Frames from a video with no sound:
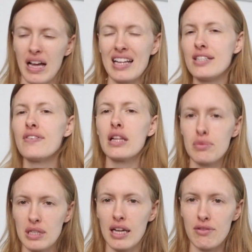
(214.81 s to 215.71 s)

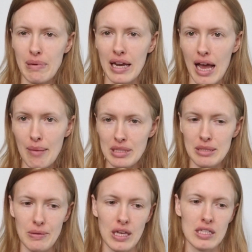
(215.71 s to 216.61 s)
developed kind of bad
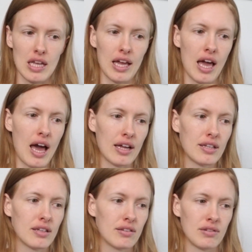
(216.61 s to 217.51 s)
habits because I
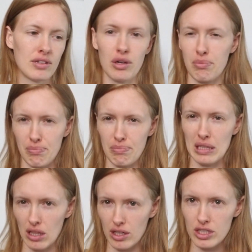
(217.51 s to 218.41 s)
had,
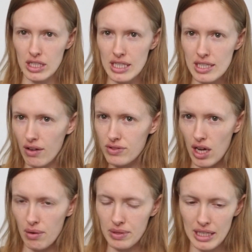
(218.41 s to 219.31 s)
been largely
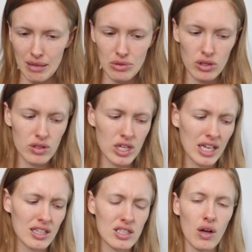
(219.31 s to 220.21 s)
self-taught when it came to
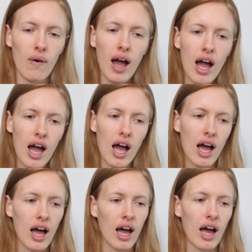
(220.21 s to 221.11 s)
crocheting. And so
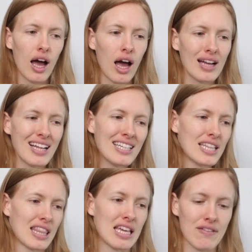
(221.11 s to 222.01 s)
I
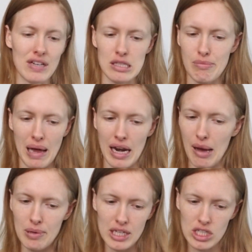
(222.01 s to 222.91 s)
didn't think of it as a bad
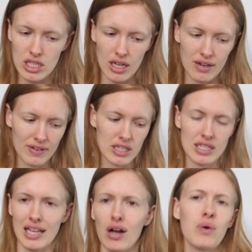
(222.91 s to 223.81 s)
habit. I just thought of it as
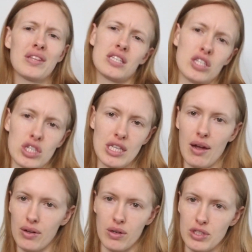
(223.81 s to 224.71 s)
like, oh, this is just how
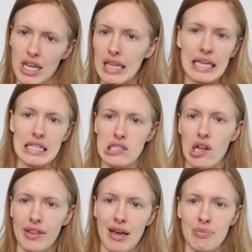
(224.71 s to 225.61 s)
I crochet. Like, it's
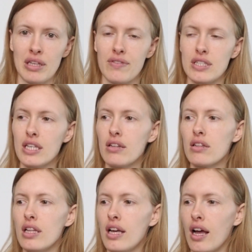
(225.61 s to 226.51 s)
not that big of a
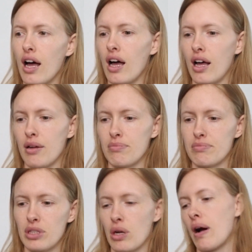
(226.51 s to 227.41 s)
deal.
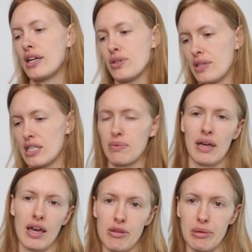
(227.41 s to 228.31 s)
I do it this
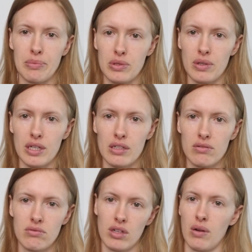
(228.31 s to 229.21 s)
way. Other people do it,
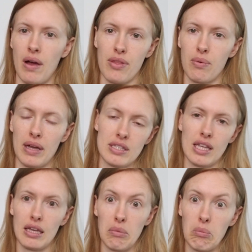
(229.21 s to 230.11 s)
other ways,
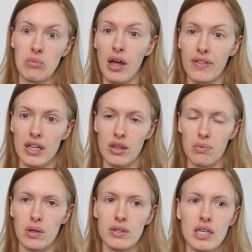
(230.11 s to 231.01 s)
like not the end of the
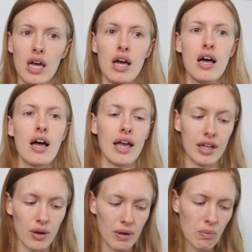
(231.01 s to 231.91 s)
world.
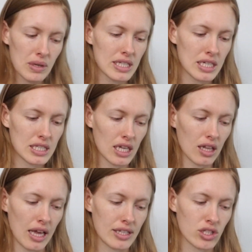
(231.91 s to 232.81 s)
And, it wasn't until
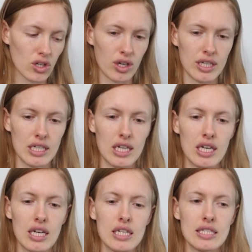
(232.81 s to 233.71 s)
I started
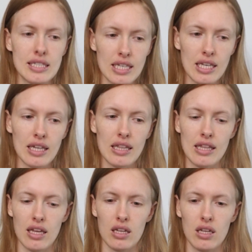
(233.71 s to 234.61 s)
seeing
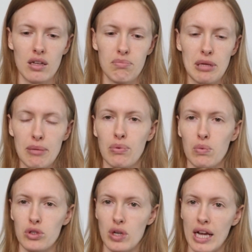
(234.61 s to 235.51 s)
that people
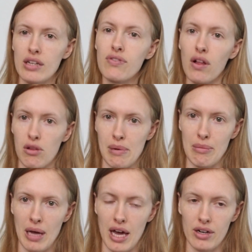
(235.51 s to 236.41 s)
were trying to follow my
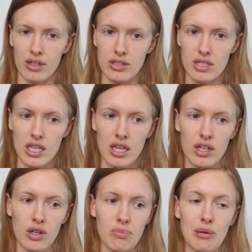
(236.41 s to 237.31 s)
patterns,
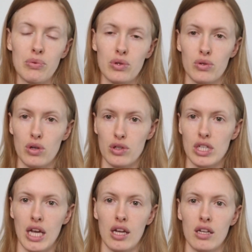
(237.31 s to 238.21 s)
people who
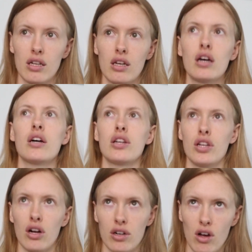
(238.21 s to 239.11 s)
crocheted yarn